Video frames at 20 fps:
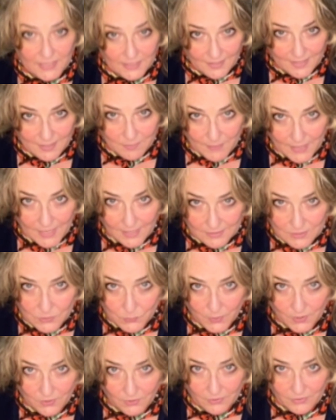Ghislaine
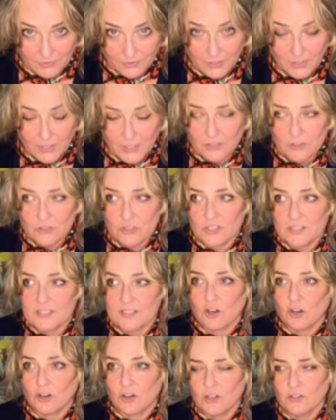Maxwell. She's
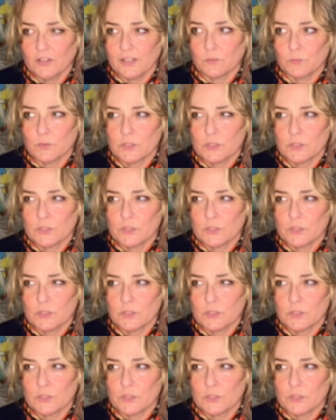calling,